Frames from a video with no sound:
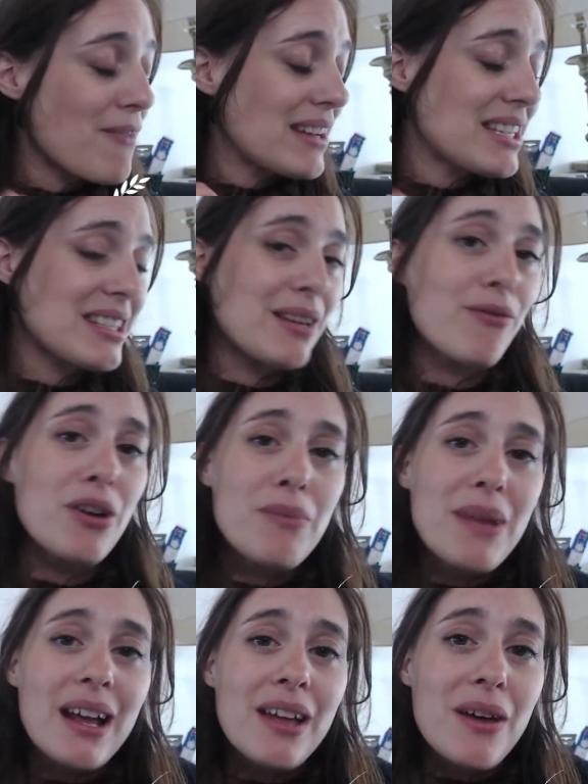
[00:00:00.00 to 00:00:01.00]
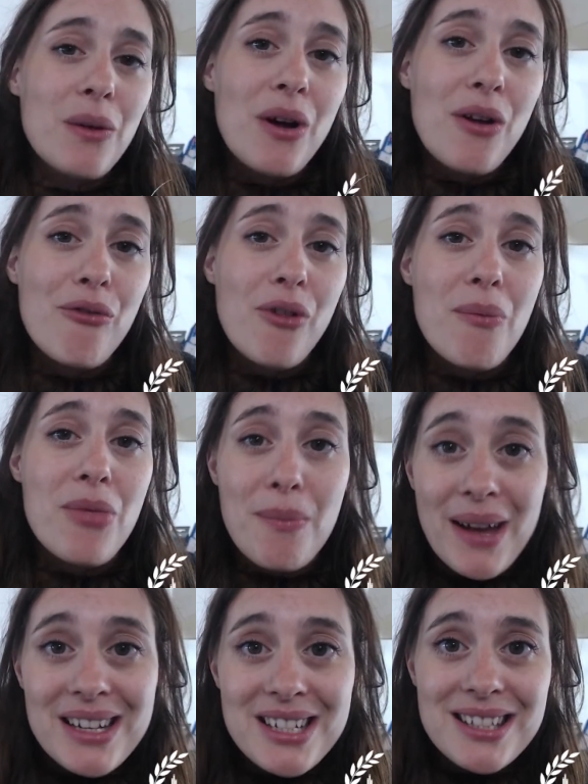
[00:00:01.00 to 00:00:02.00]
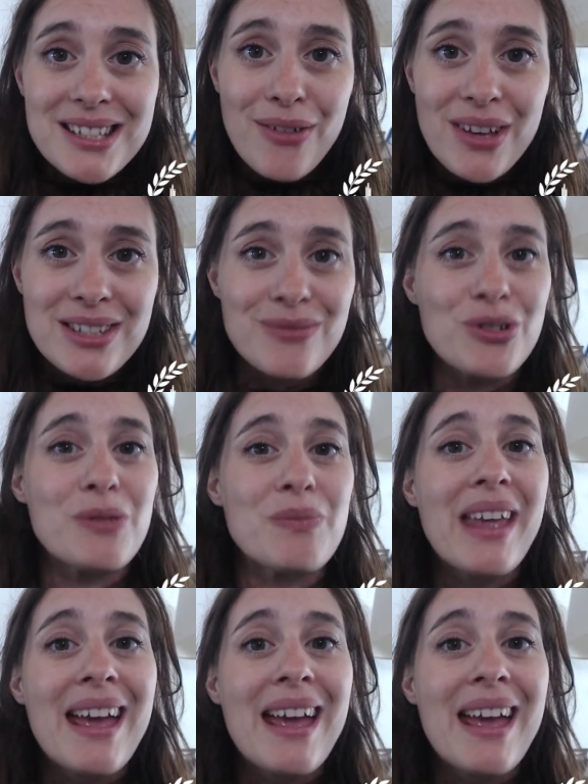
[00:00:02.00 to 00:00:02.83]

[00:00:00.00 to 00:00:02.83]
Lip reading: fantastic filmmaker that won from the Manchester Festival,